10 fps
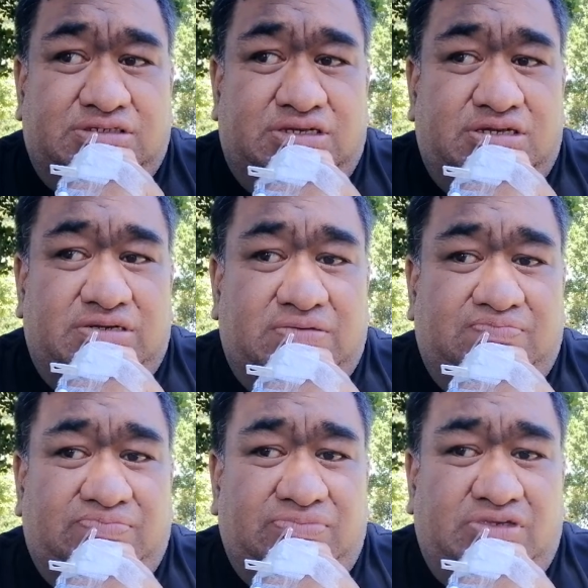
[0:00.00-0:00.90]

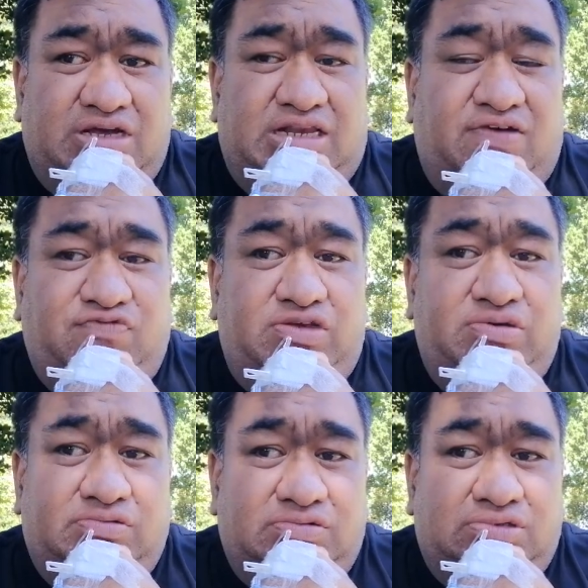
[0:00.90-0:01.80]
I love you.
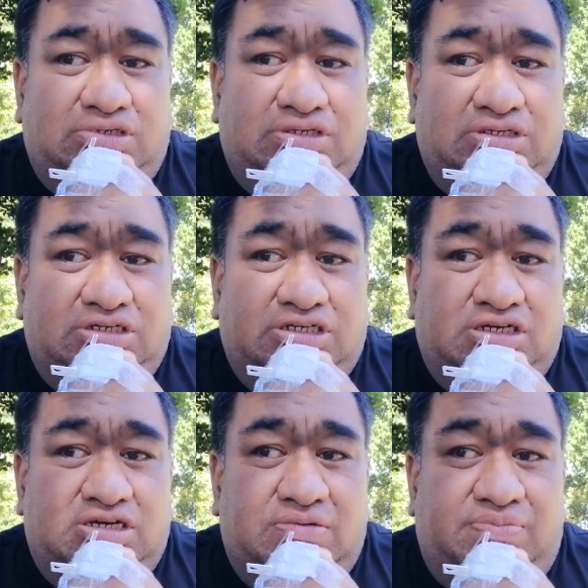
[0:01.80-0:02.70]

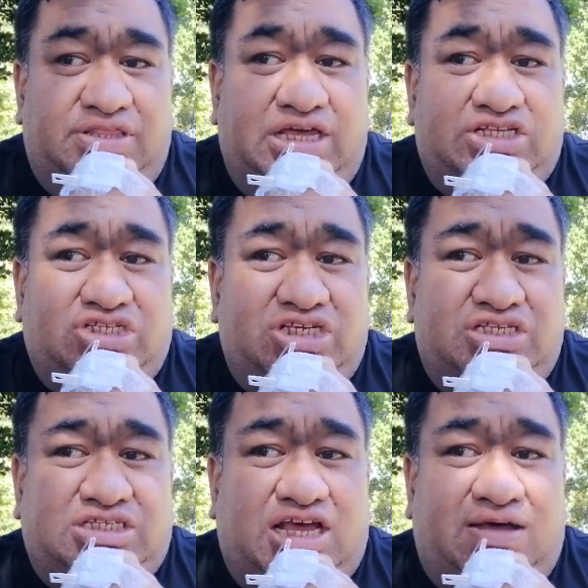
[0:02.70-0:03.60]
But that's
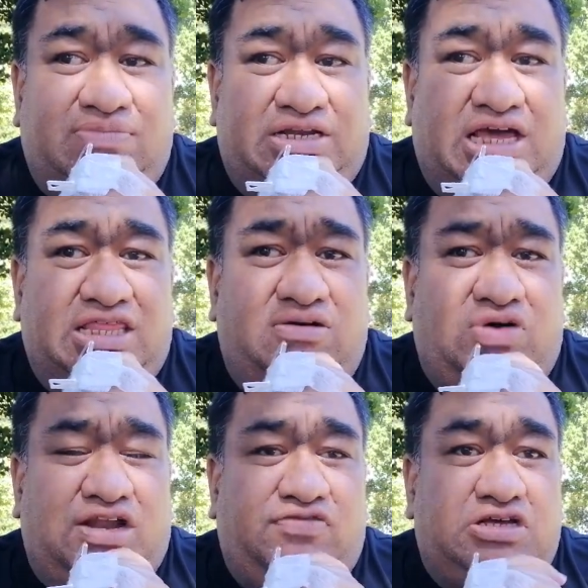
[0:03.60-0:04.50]
just another
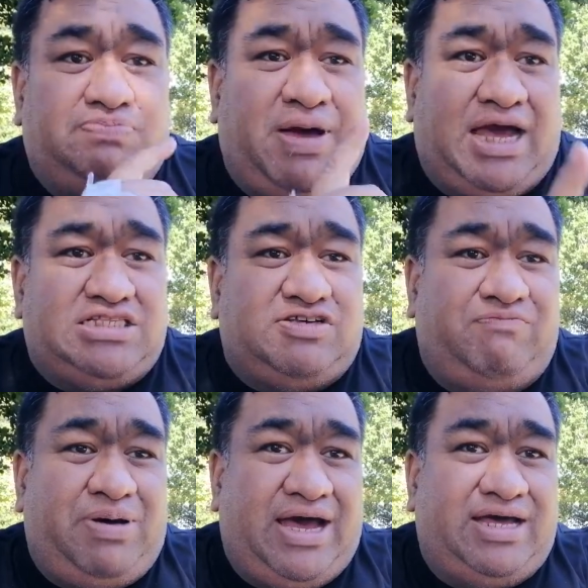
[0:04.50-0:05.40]
one of those parts of
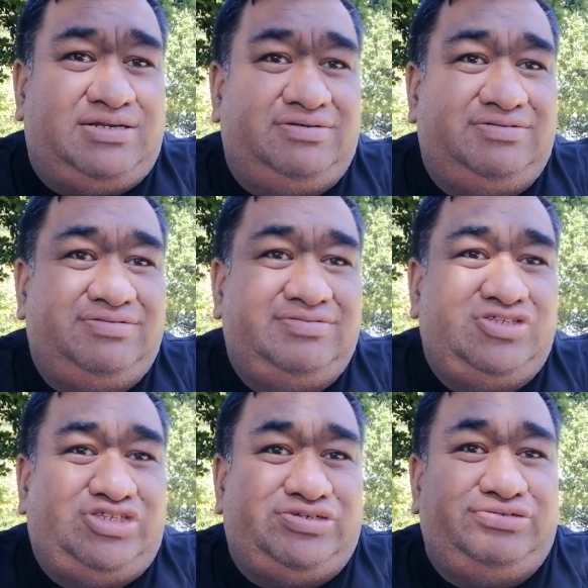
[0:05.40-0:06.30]
part
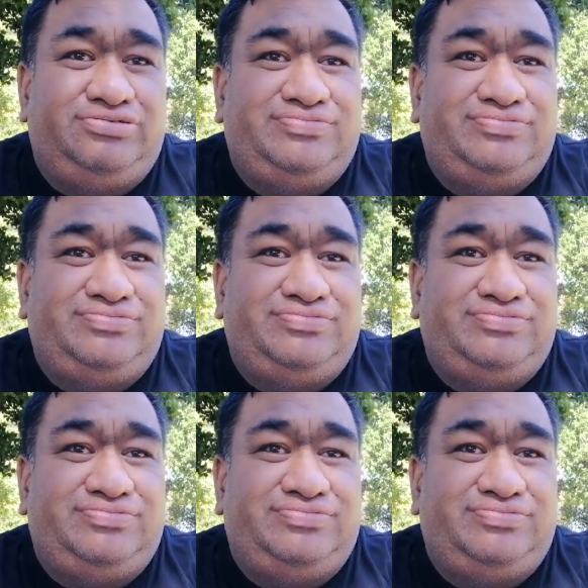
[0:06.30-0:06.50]
2.